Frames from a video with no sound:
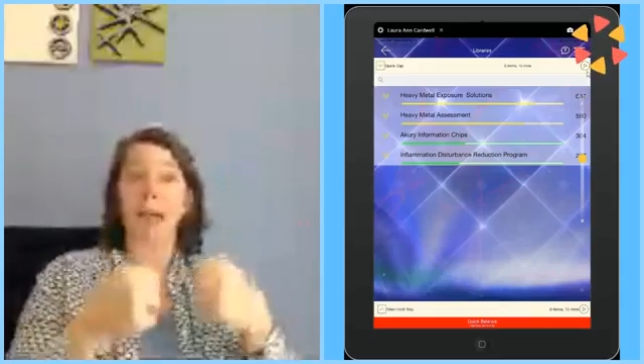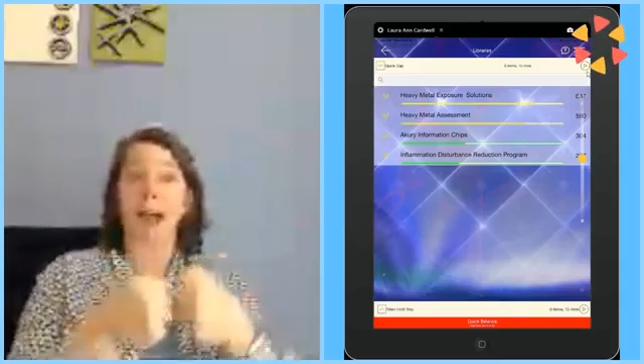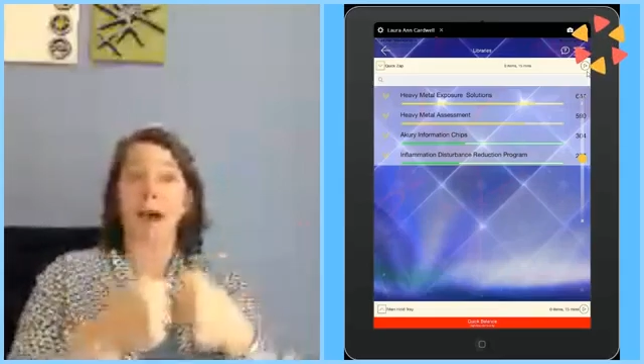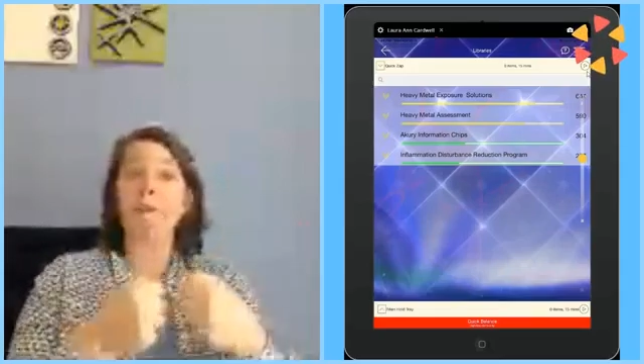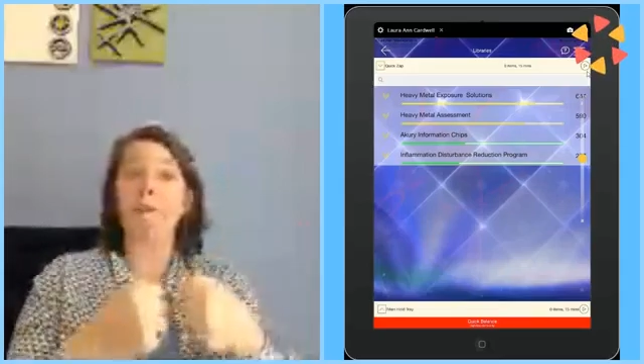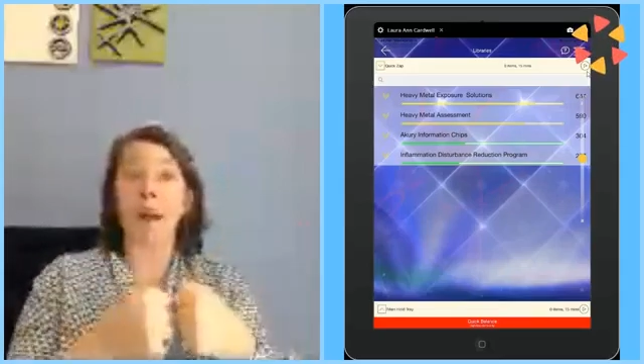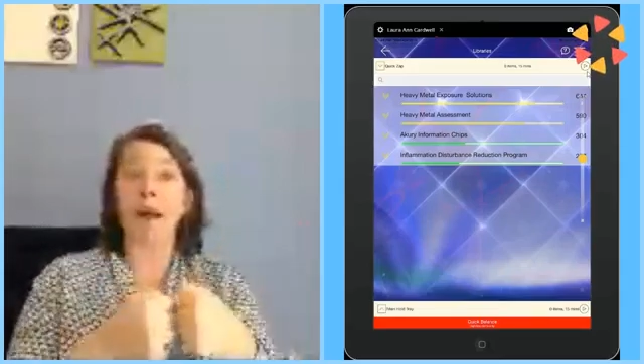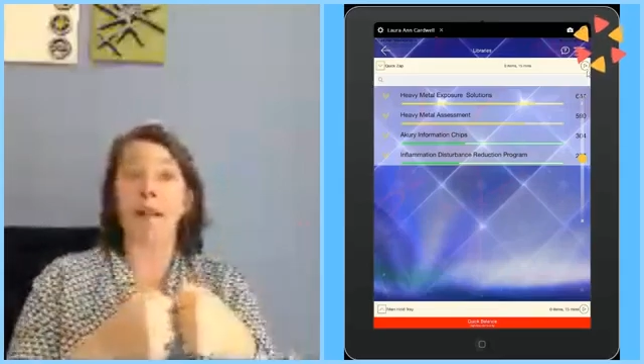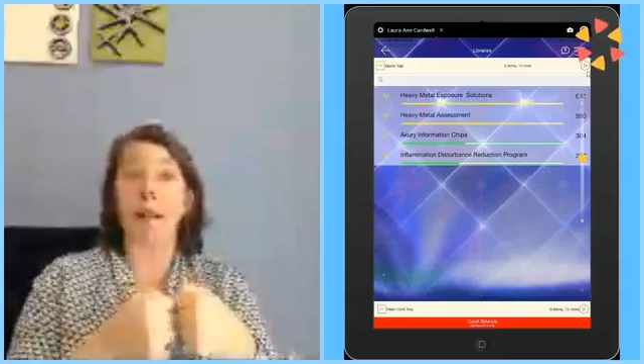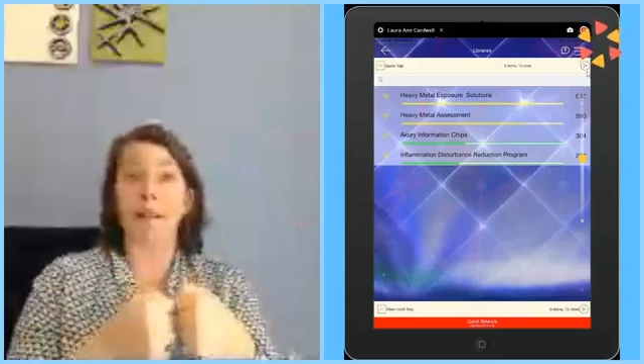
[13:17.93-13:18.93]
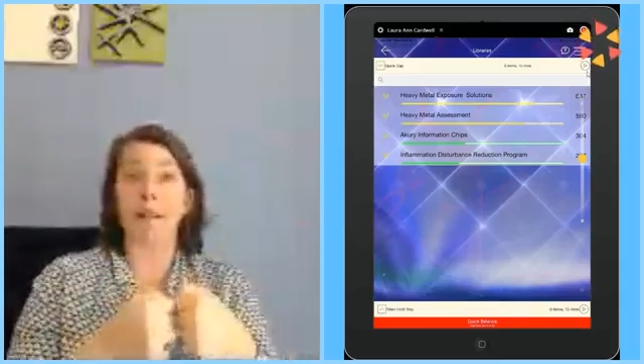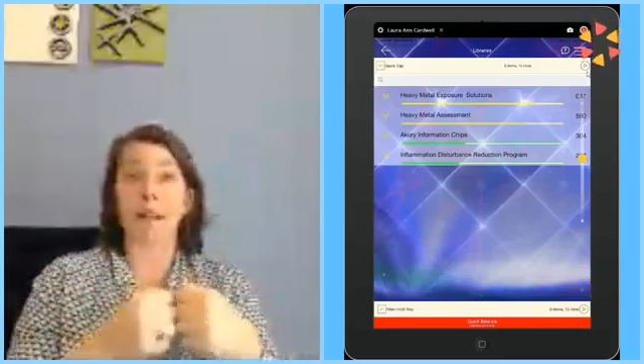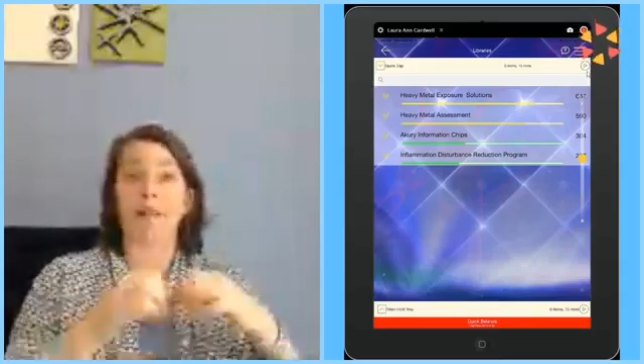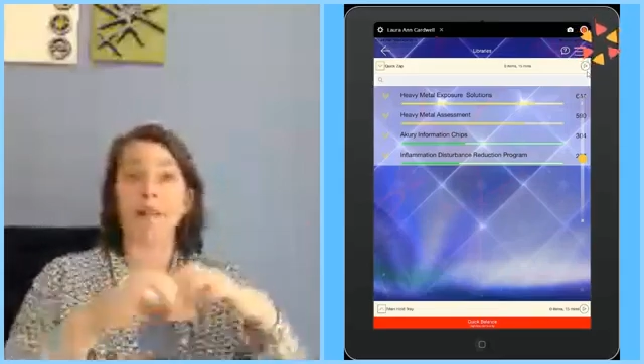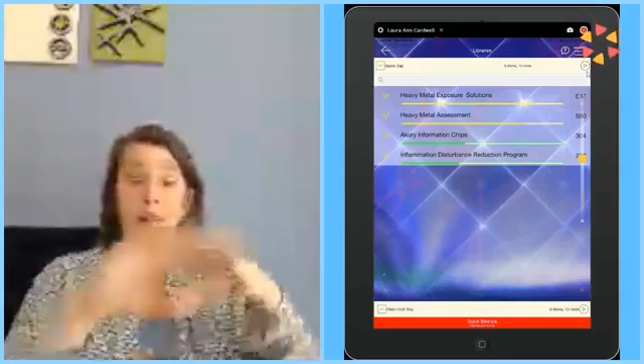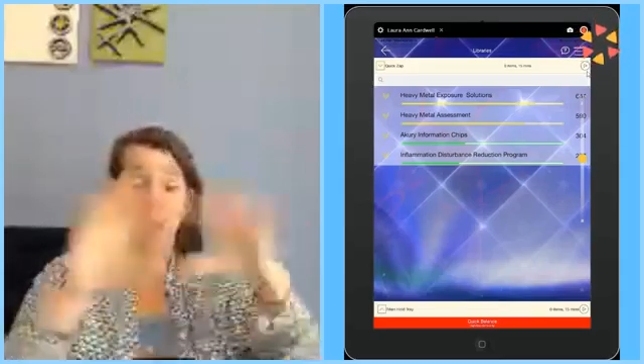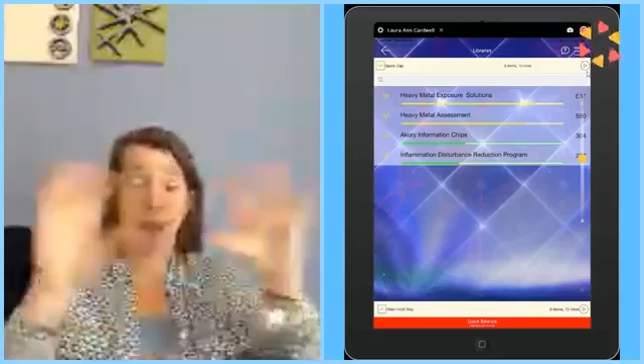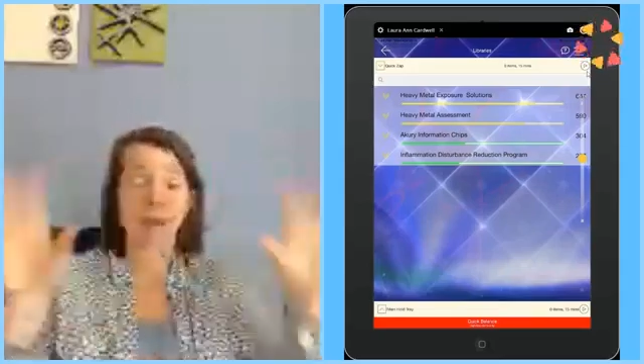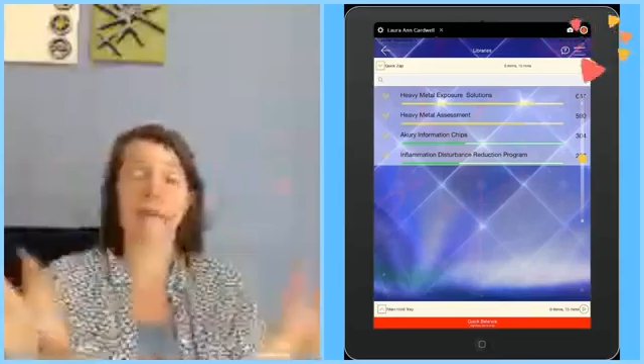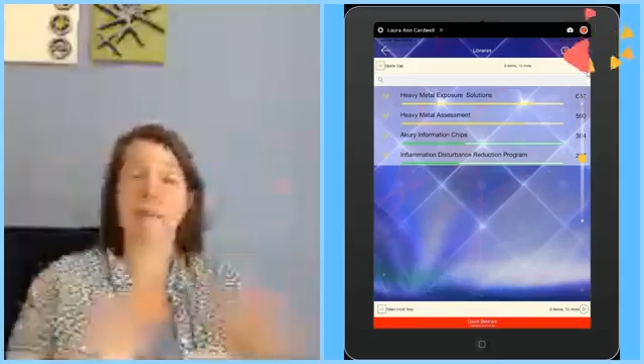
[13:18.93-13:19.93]
out of balance and
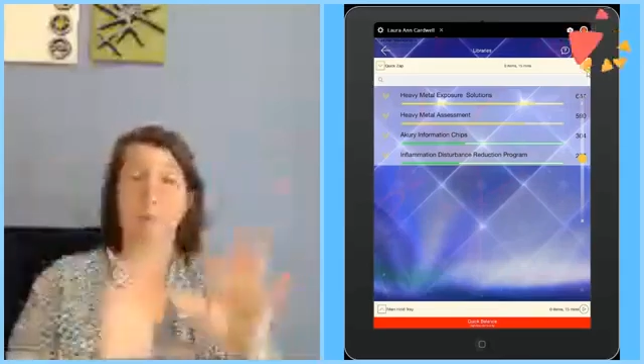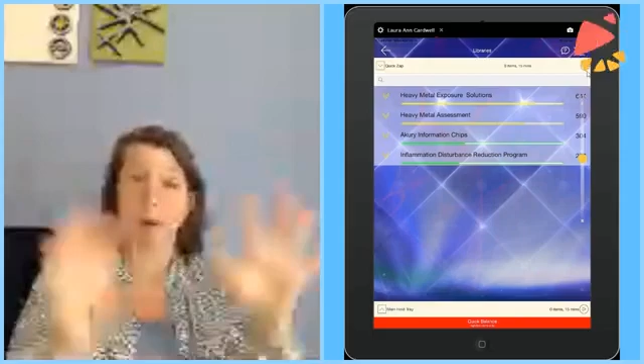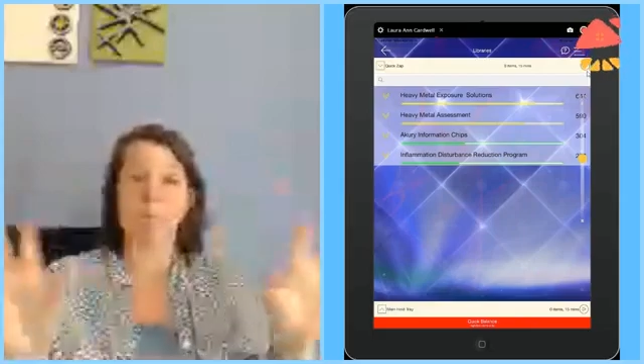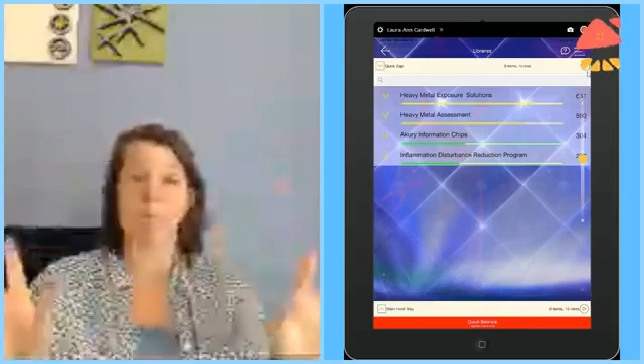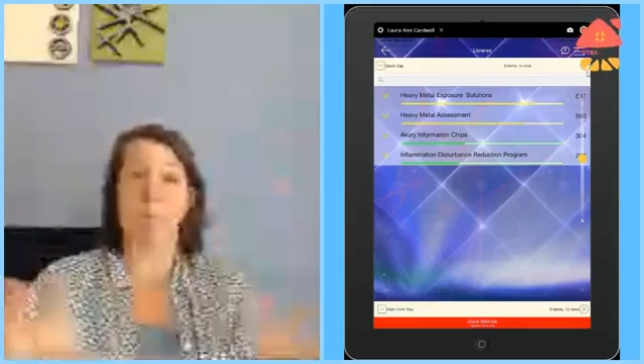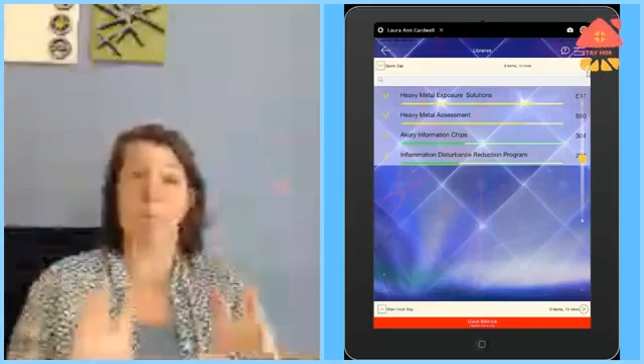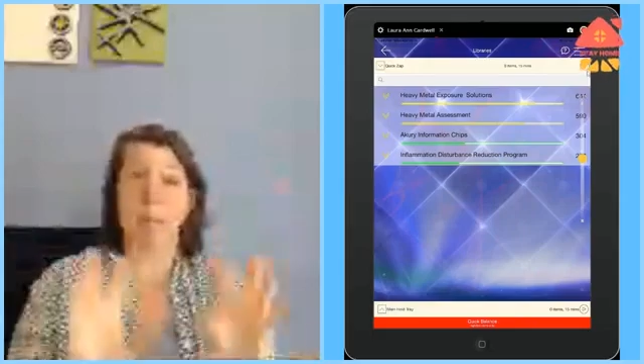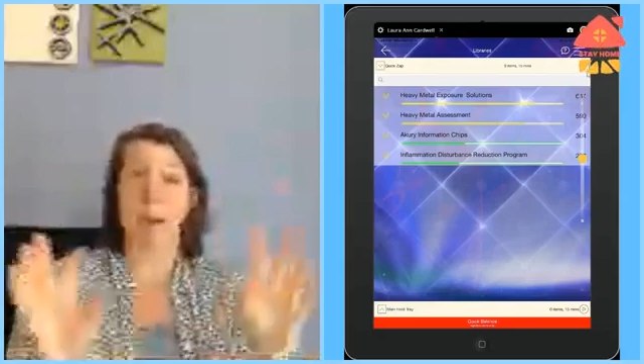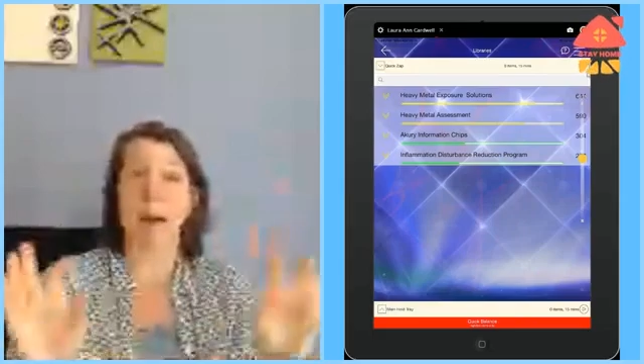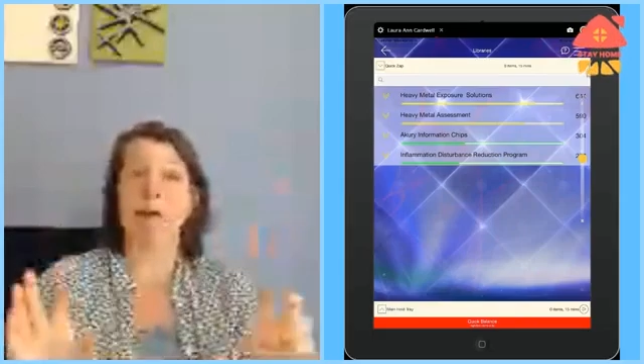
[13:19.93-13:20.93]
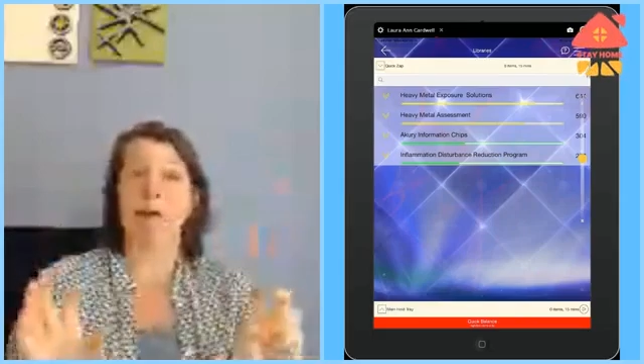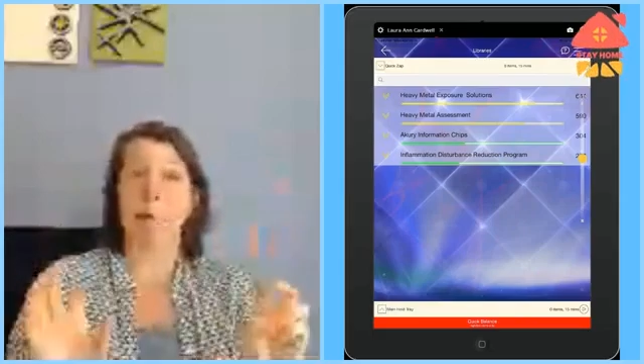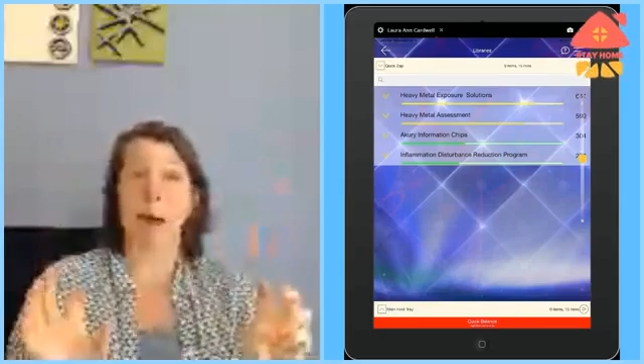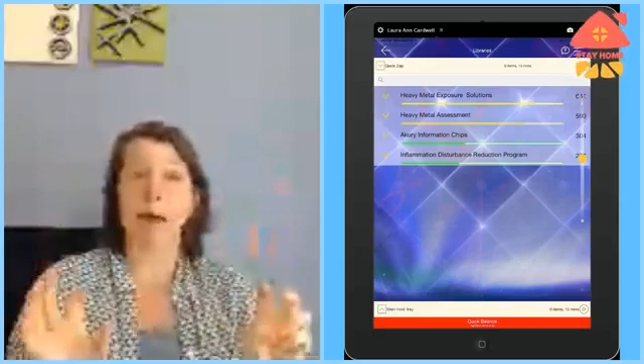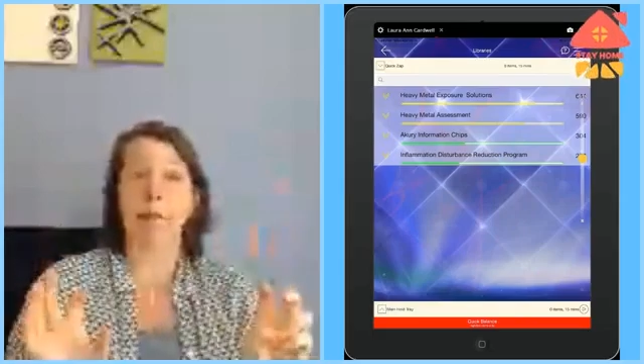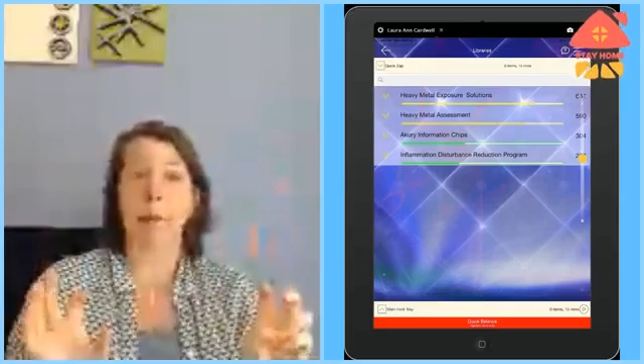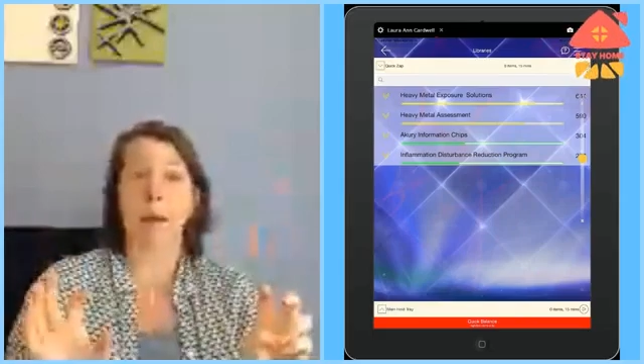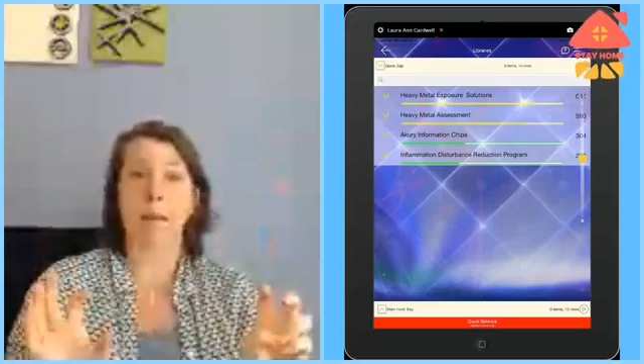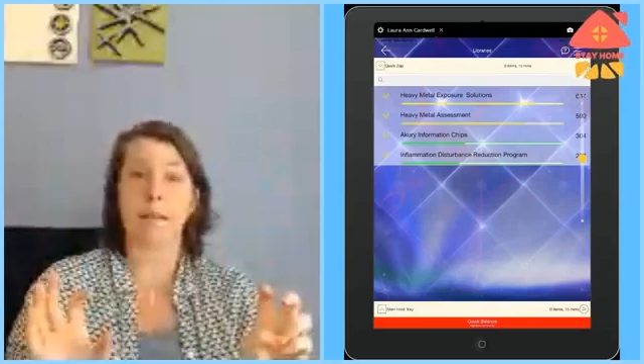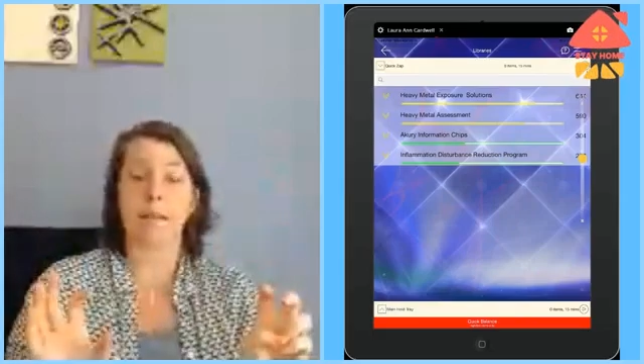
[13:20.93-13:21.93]
creating disruptions in other
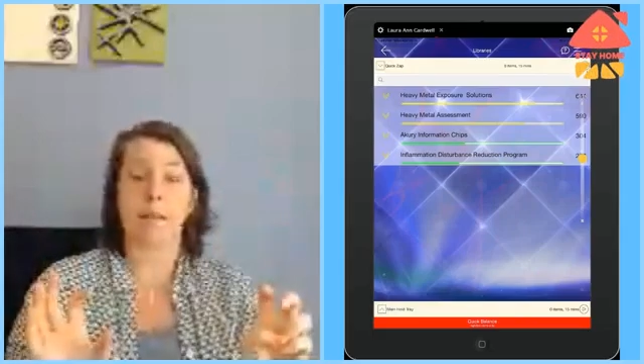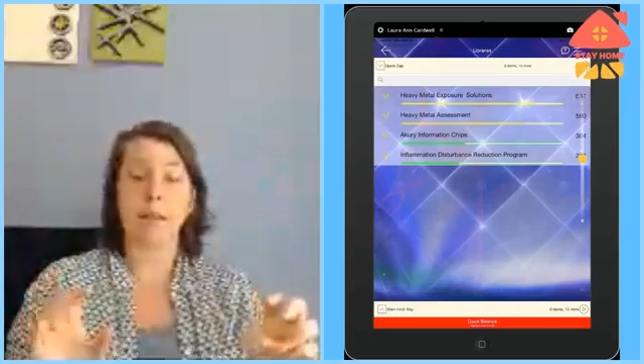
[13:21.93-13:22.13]
pathways.